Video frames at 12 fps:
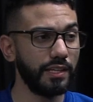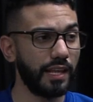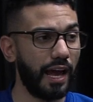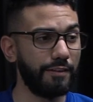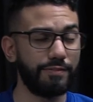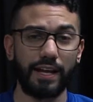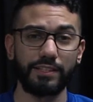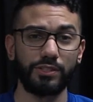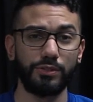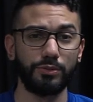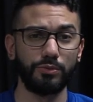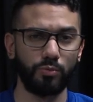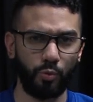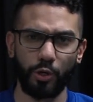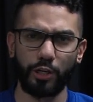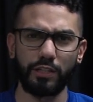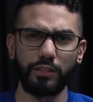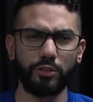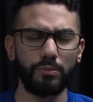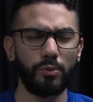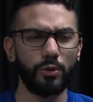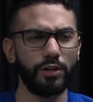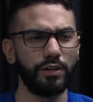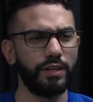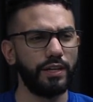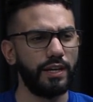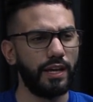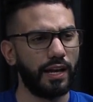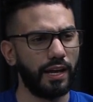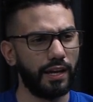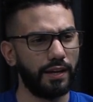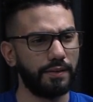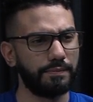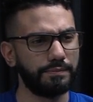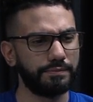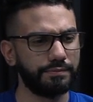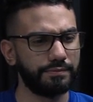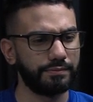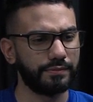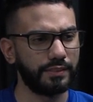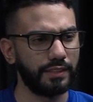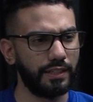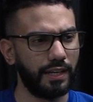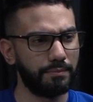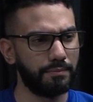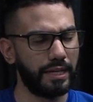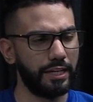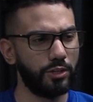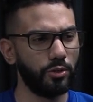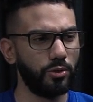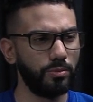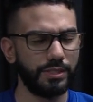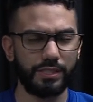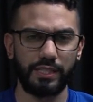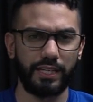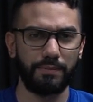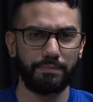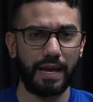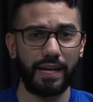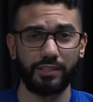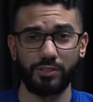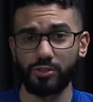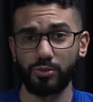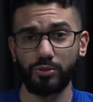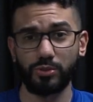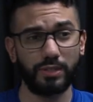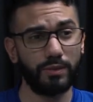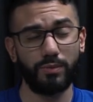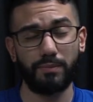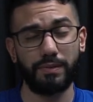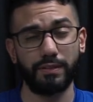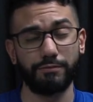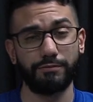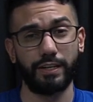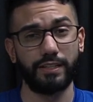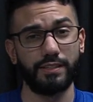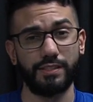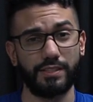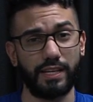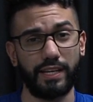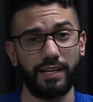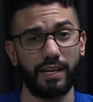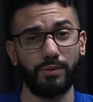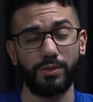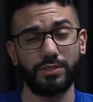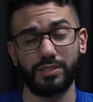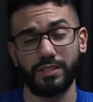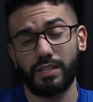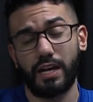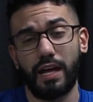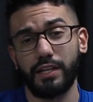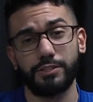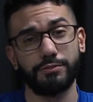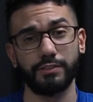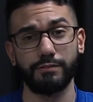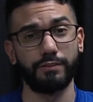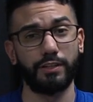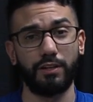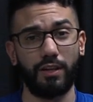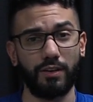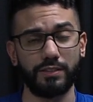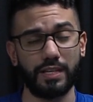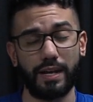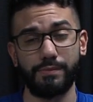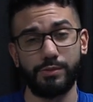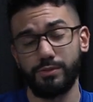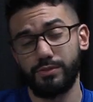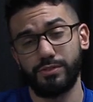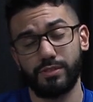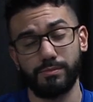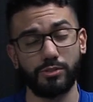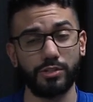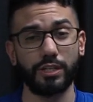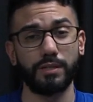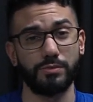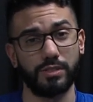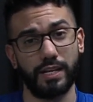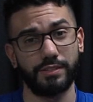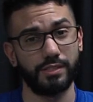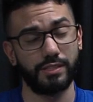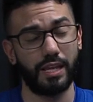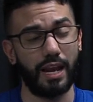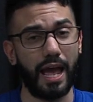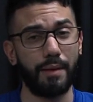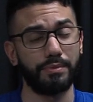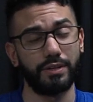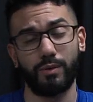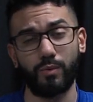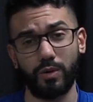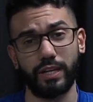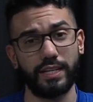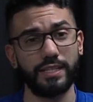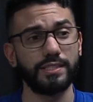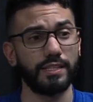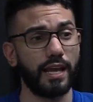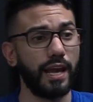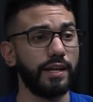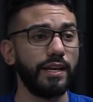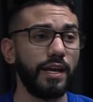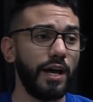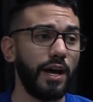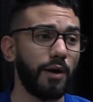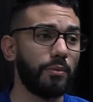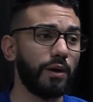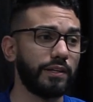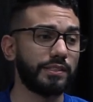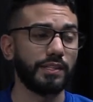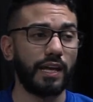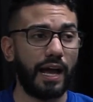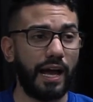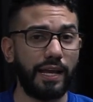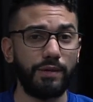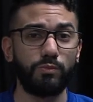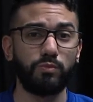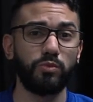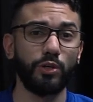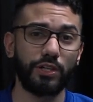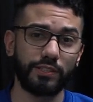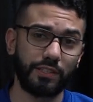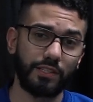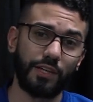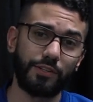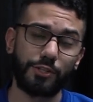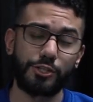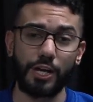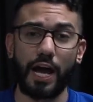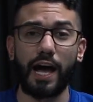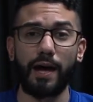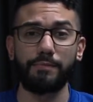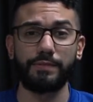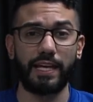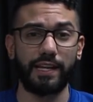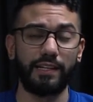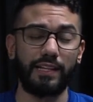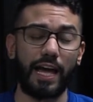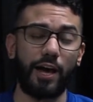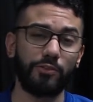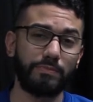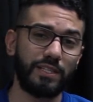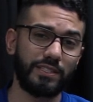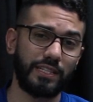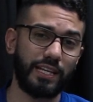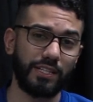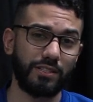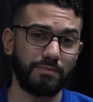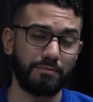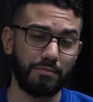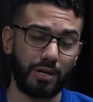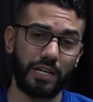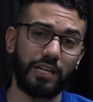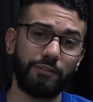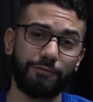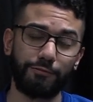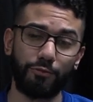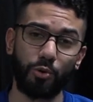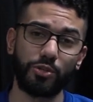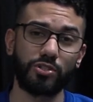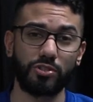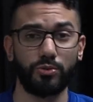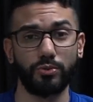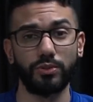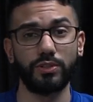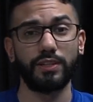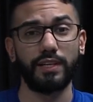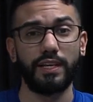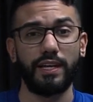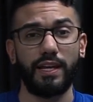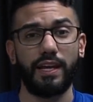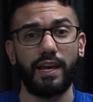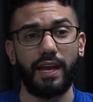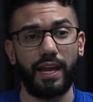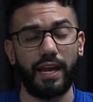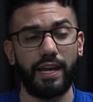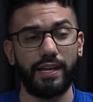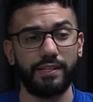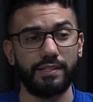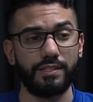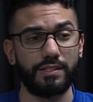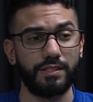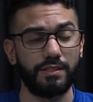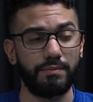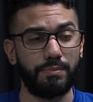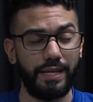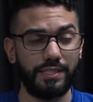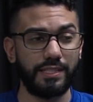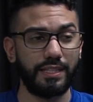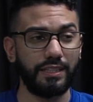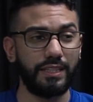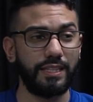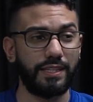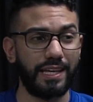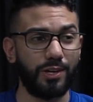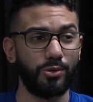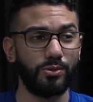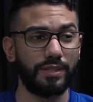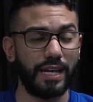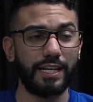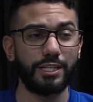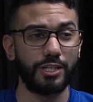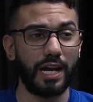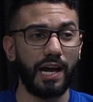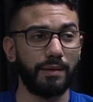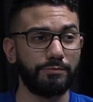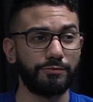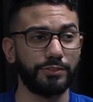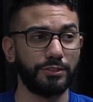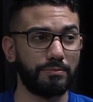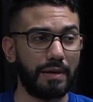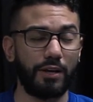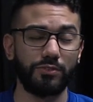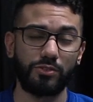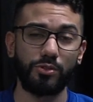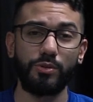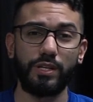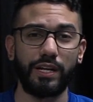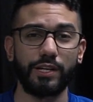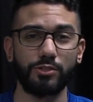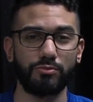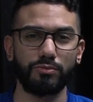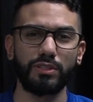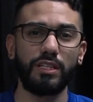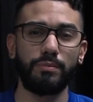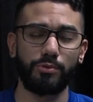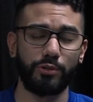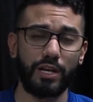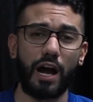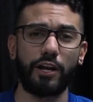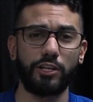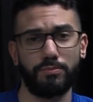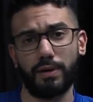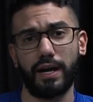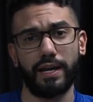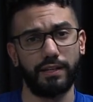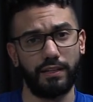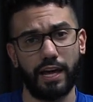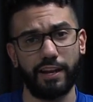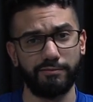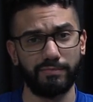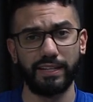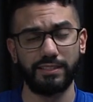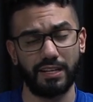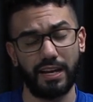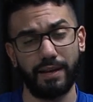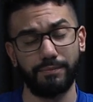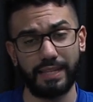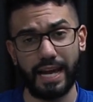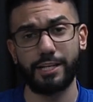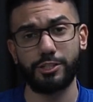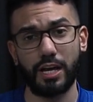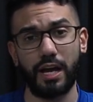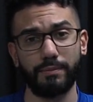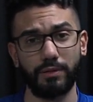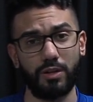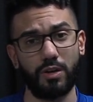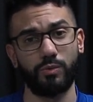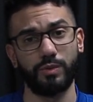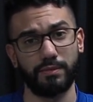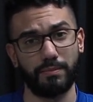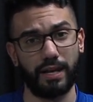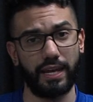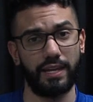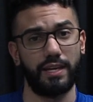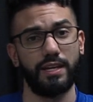I've had to work a little more. My goal was to get back to school. I won't be afraid to say it. I wasn't in college for a very long time due to some circumstances that happened. I won't get into that. But I worked another job that allowed me to get money for school. And basically, though, that job for about 2 years really preoccupied a lot of my time. That job, along with my